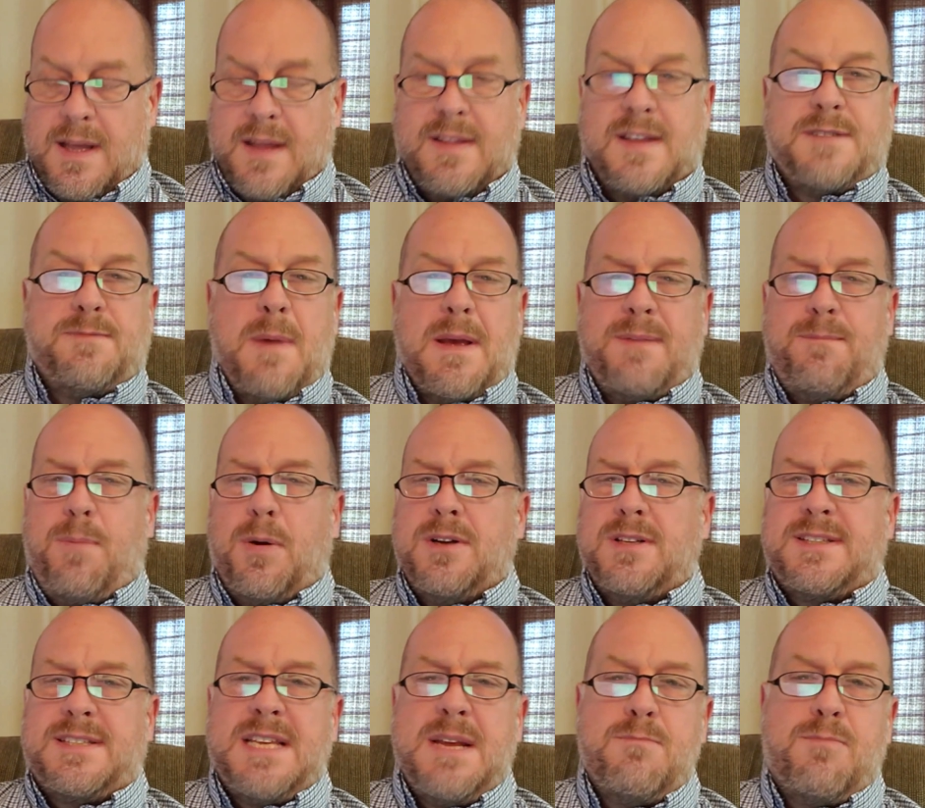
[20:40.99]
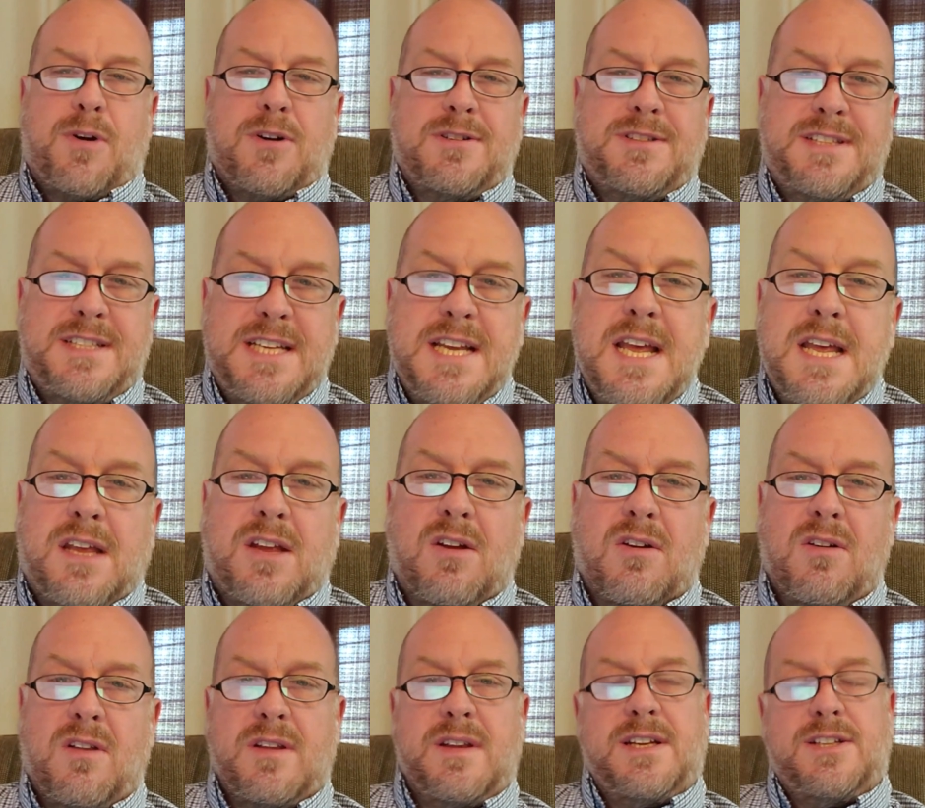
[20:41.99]
This may seem
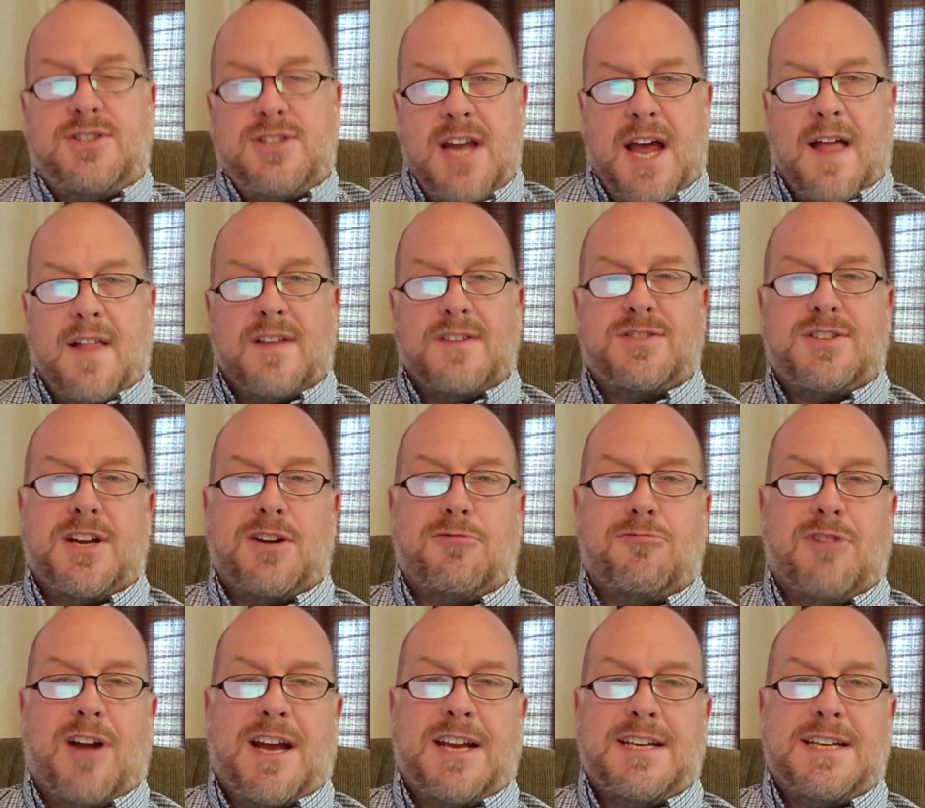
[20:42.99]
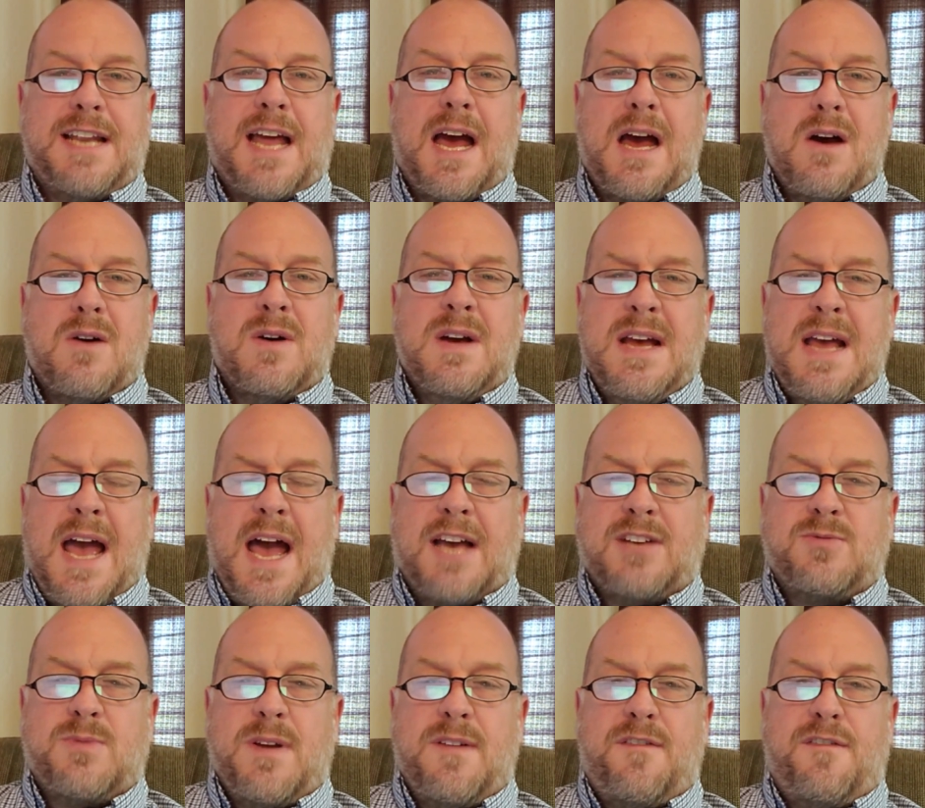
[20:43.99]
particularly challenging right now
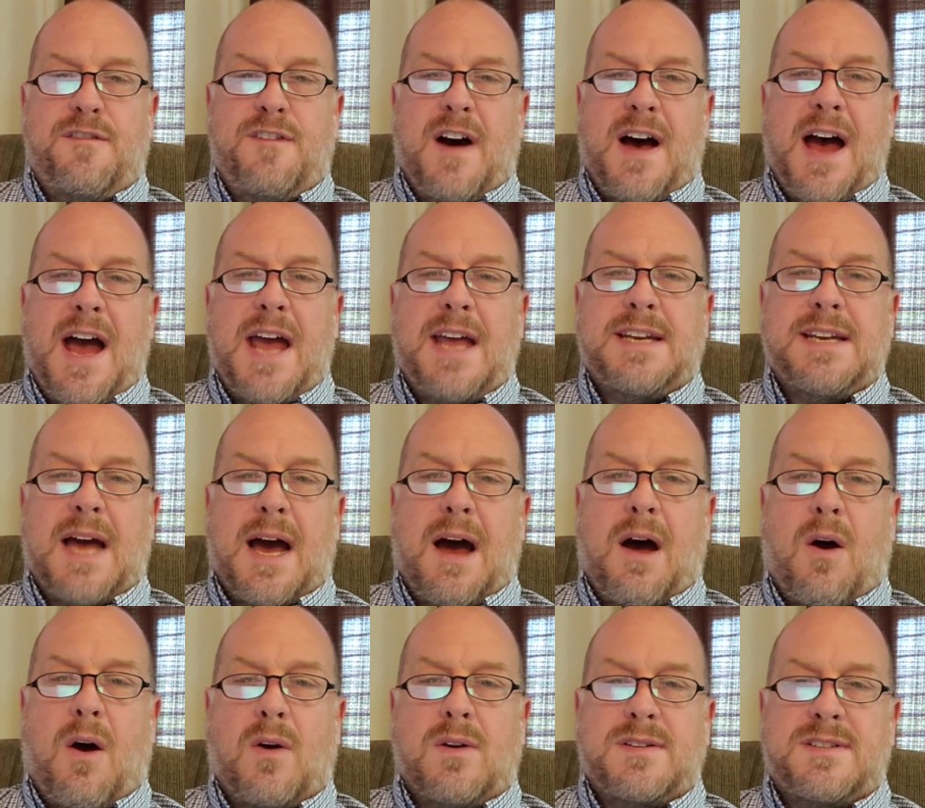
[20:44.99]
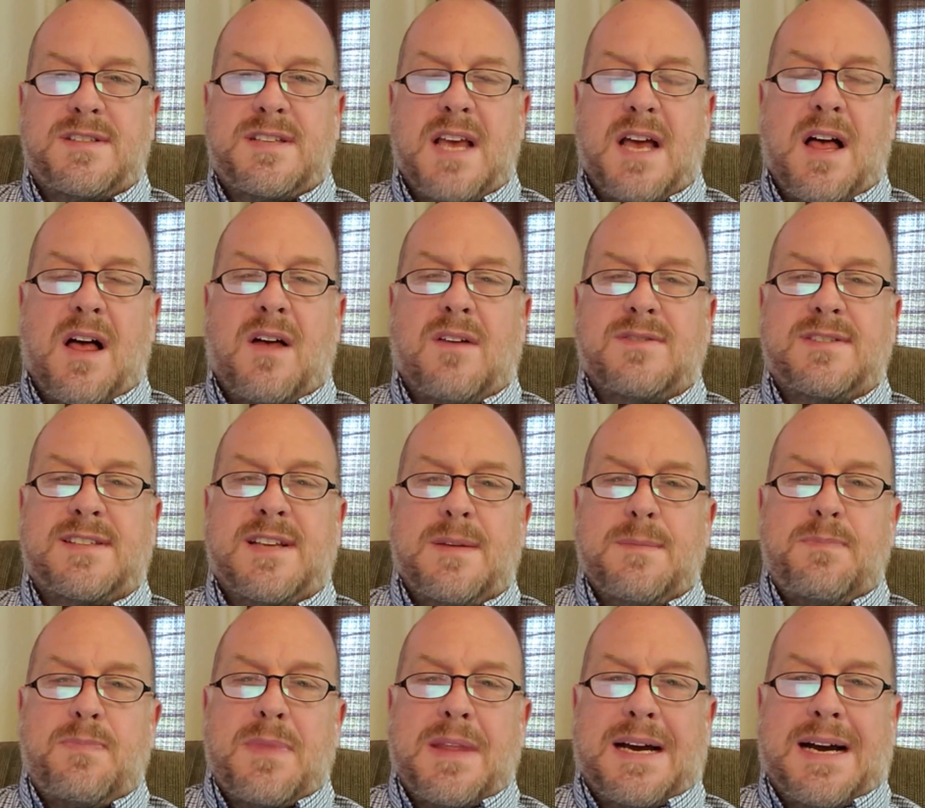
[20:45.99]
as we find ourselves
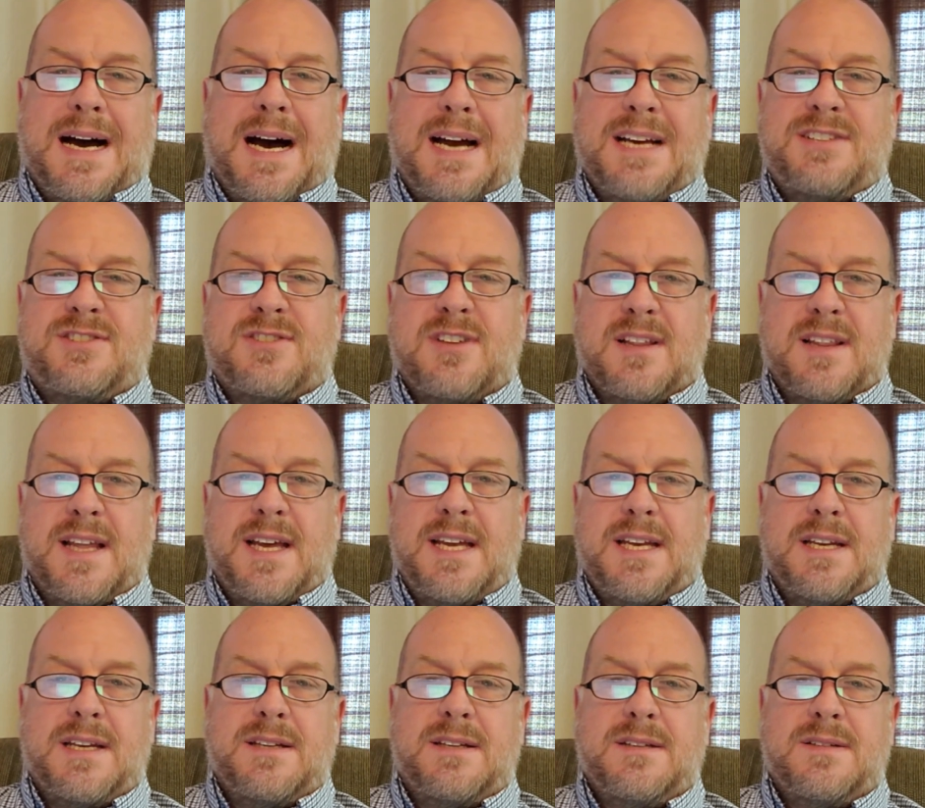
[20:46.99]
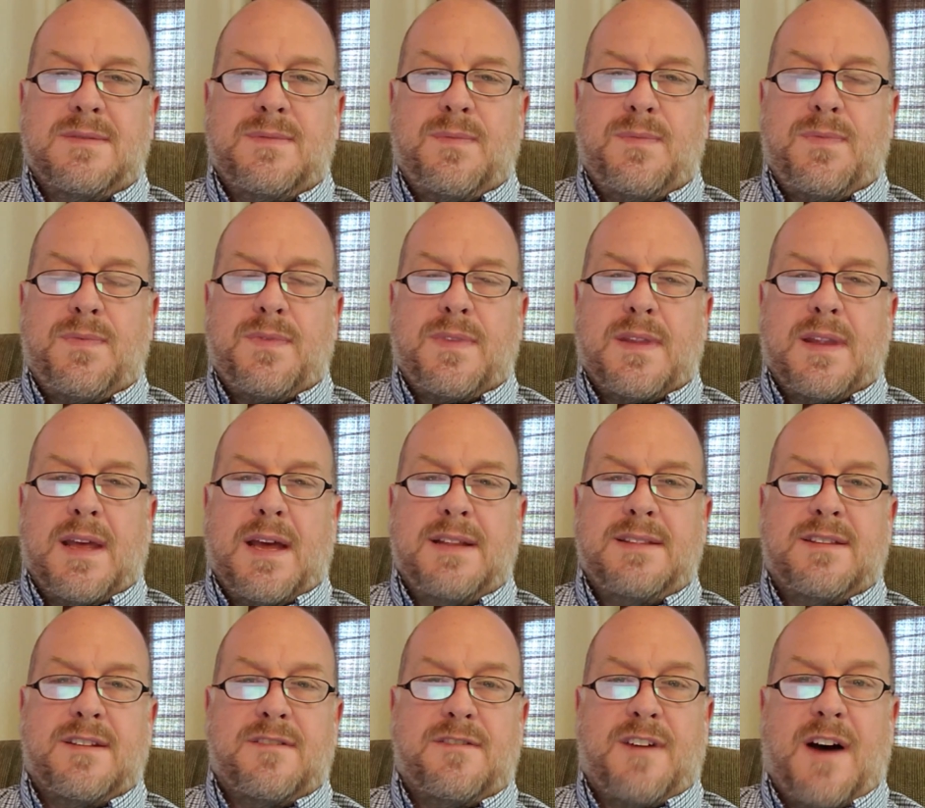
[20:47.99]
isolated
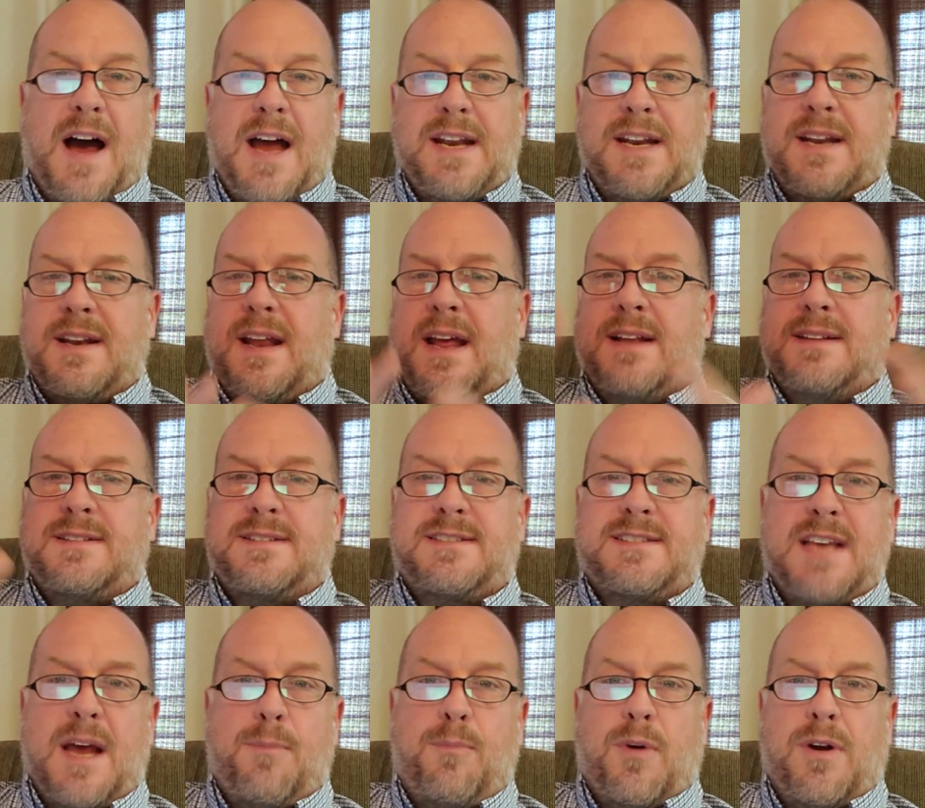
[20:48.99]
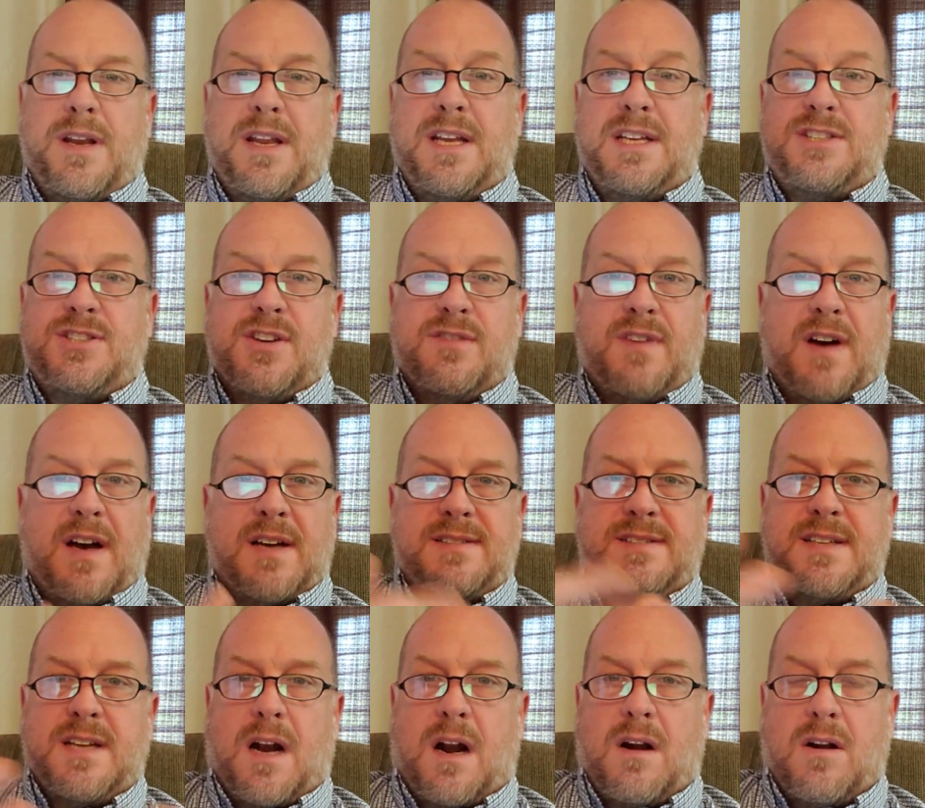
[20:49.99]
and divided and separate, each of
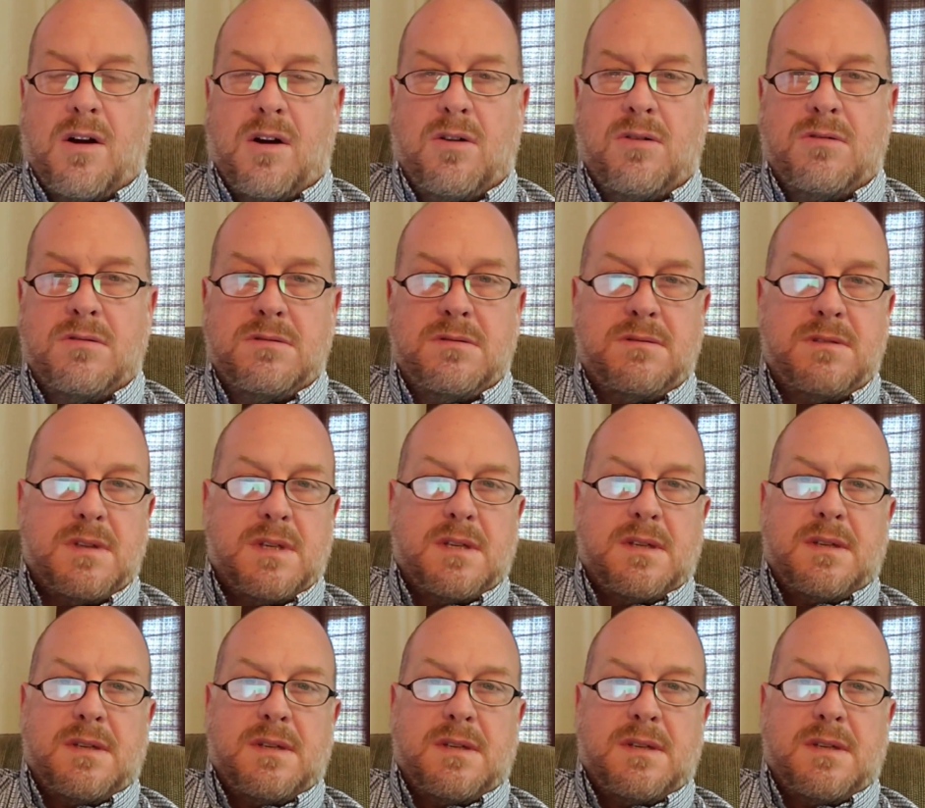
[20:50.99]
us in our own,